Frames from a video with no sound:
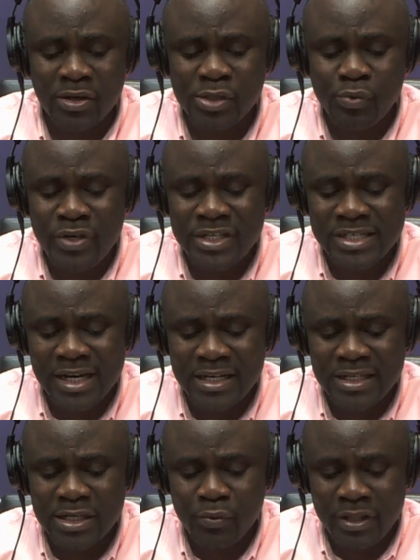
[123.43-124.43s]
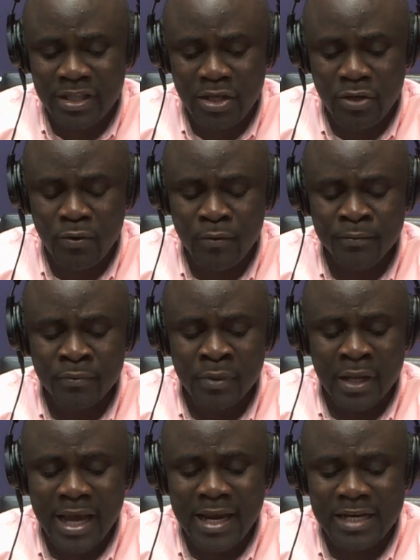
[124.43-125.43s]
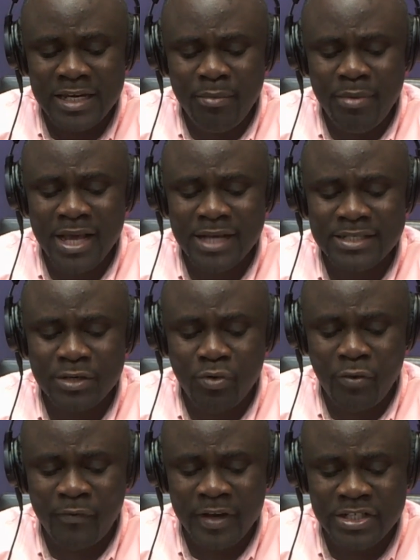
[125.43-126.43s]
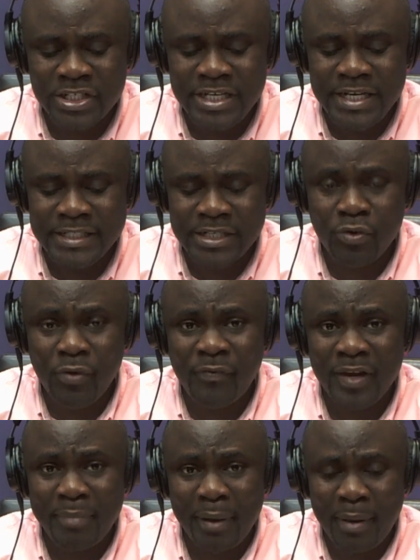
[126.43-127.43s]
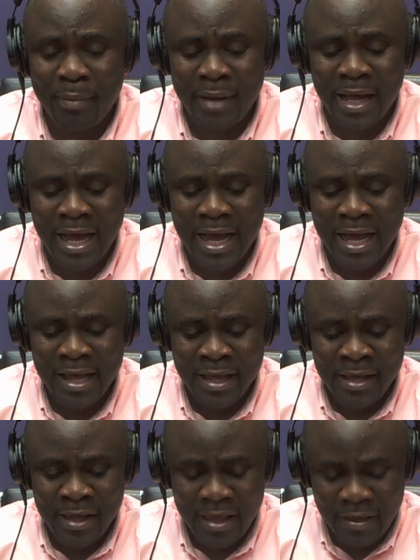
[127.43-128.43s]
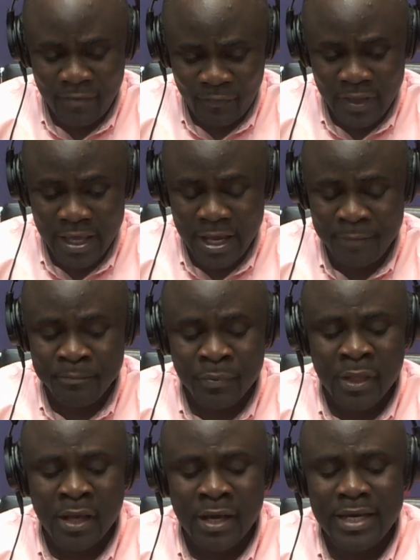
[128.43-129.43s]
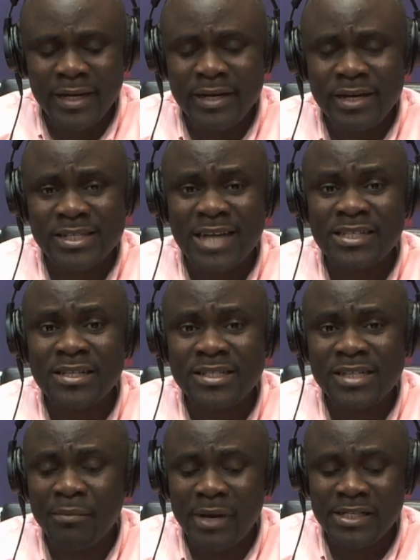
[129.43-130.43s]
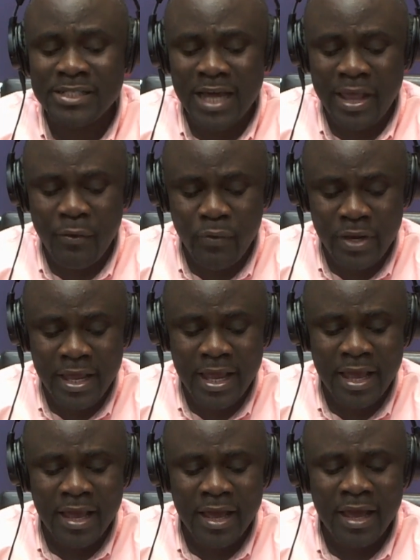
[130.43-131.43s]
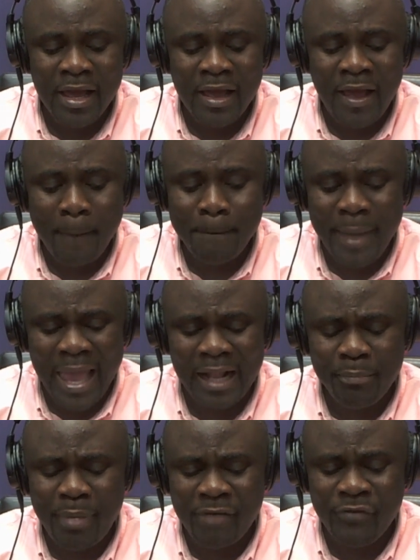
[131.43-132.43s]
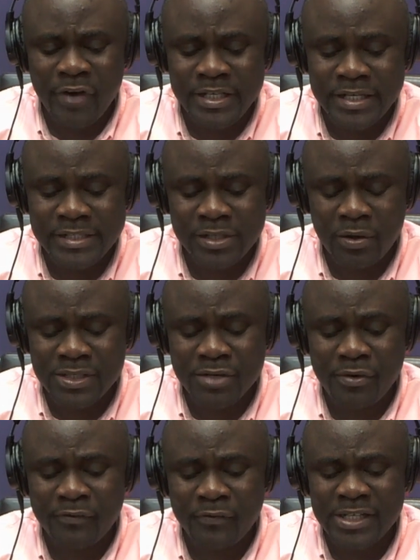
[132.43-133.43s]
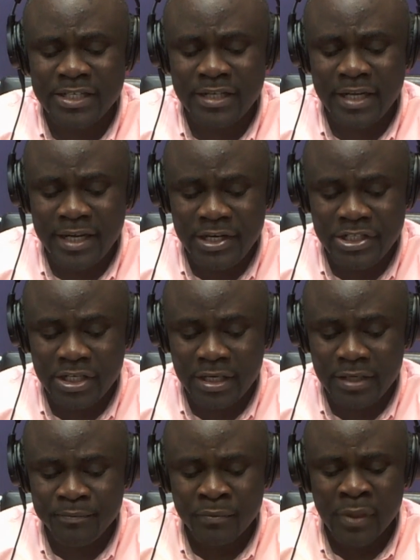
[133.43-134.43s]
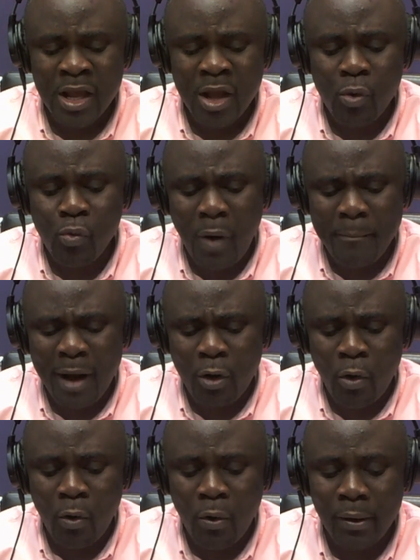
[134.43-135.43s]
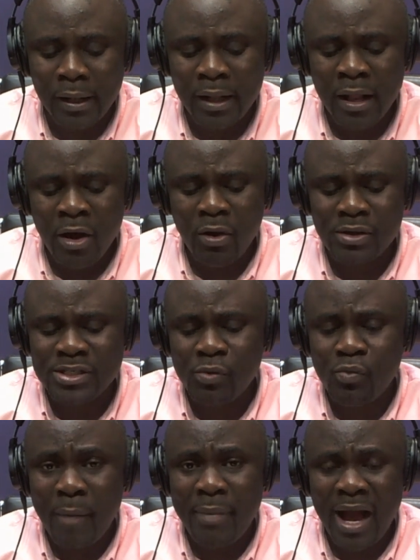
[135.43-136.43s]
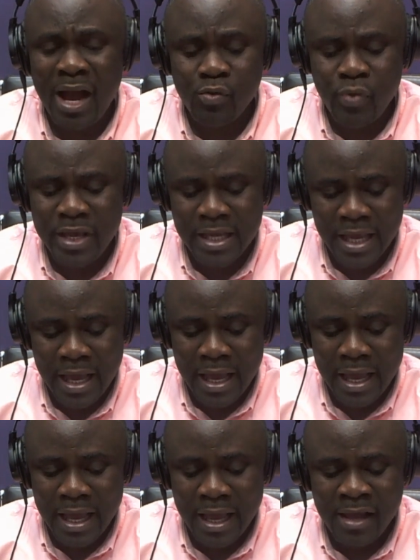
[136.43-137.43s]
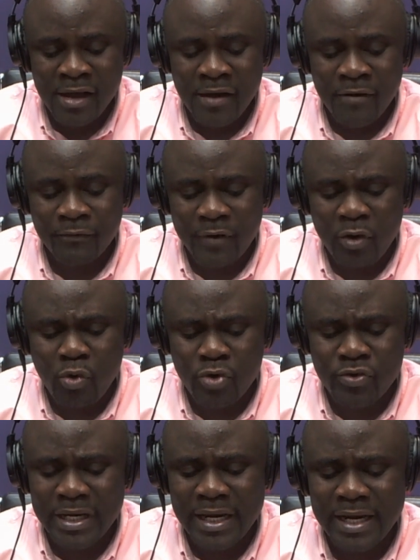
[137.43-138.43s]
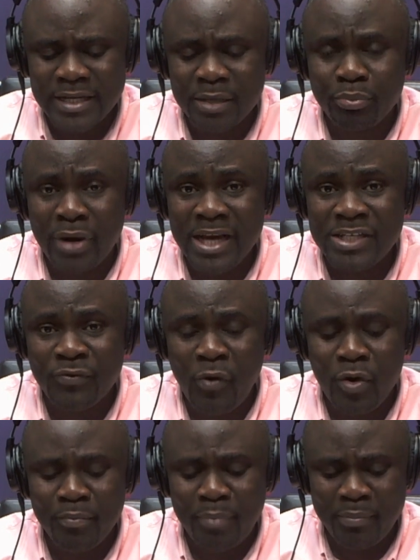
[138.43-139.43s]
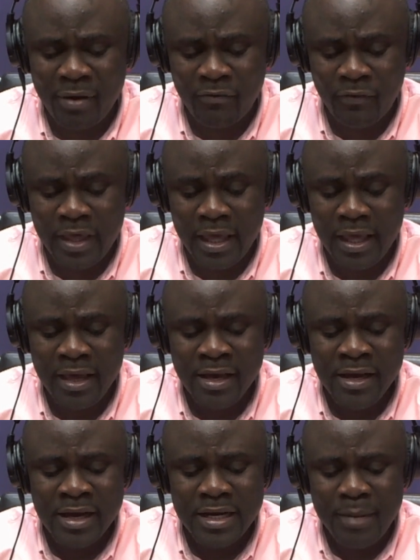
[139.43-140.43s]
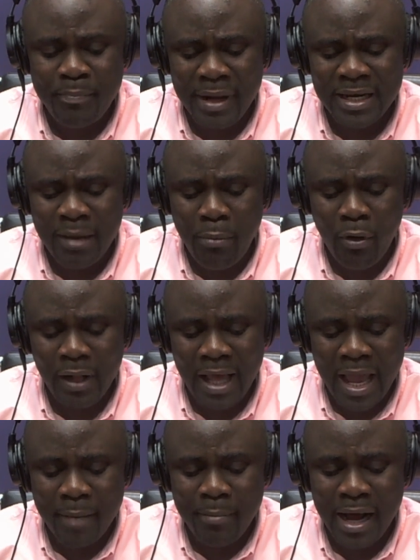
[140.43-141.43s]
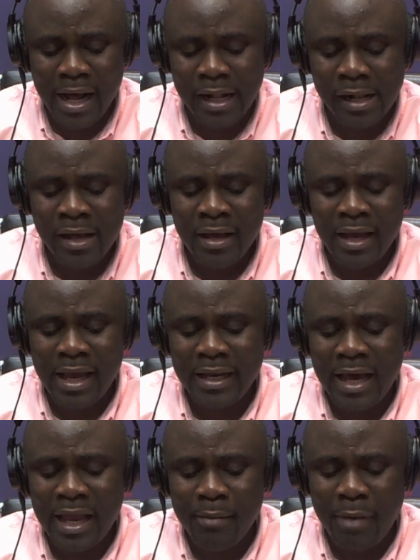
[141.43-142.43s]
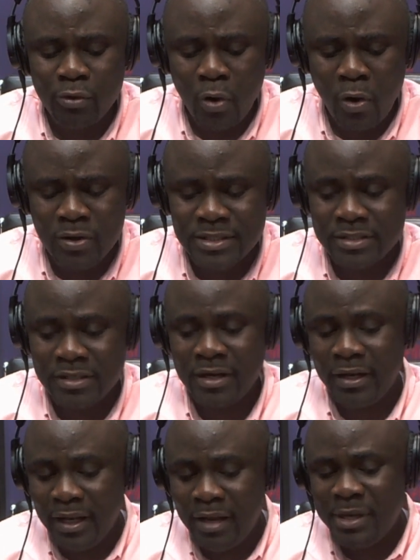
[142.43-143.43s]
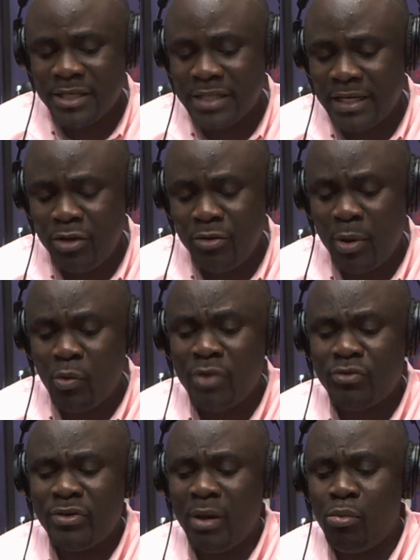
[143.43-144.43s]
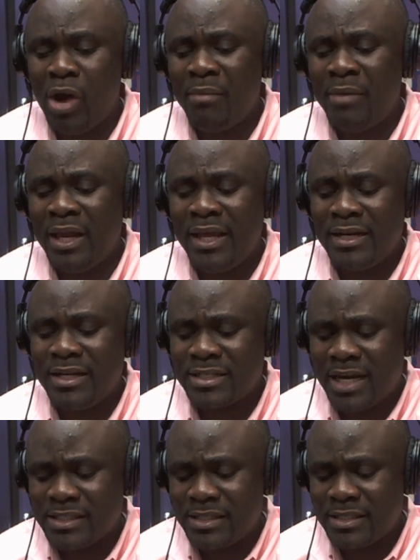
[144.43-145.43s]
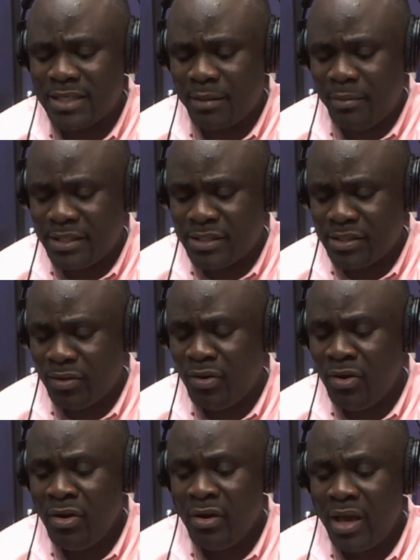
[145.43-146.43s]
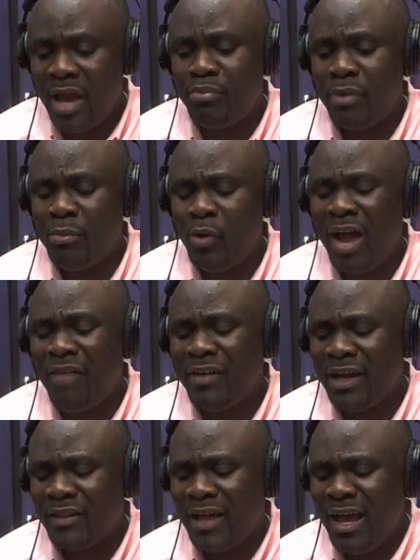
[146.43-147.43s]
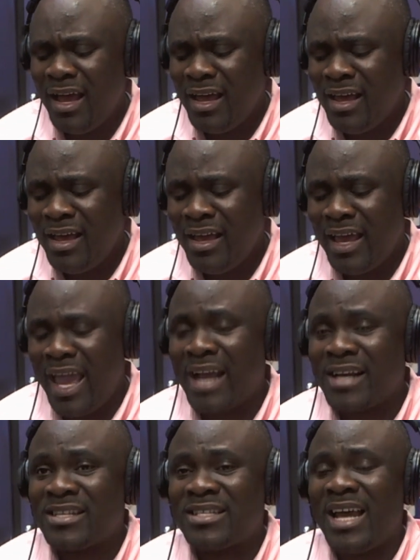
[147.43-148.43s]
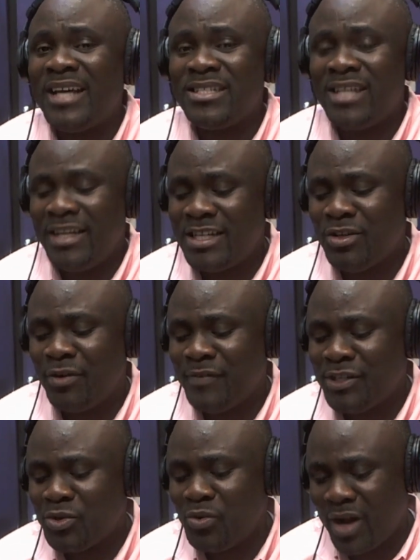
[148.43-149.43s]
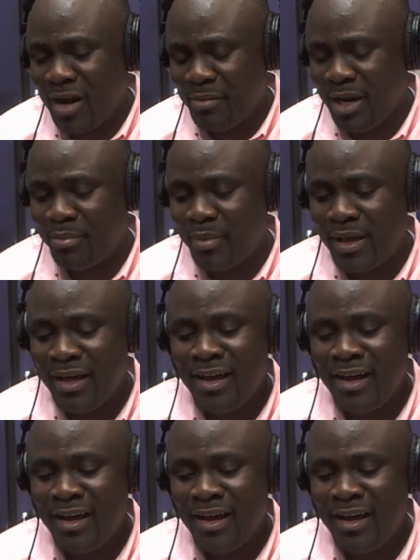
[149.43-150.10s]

also we stand with you, and a DBS roofing sheet, roofing papa ifie. Yeah, the discussion segment na iwie. Bell Beverages, also refreshing the nation. Weber Call, also Weber We Care. Franco Trading Enterprise, phone papa fie. Dependable Herbal, and a Emma Ross Limited. In your question, the boy me and discussion segment, no, Ebram. We have another exciting edition of this show coming up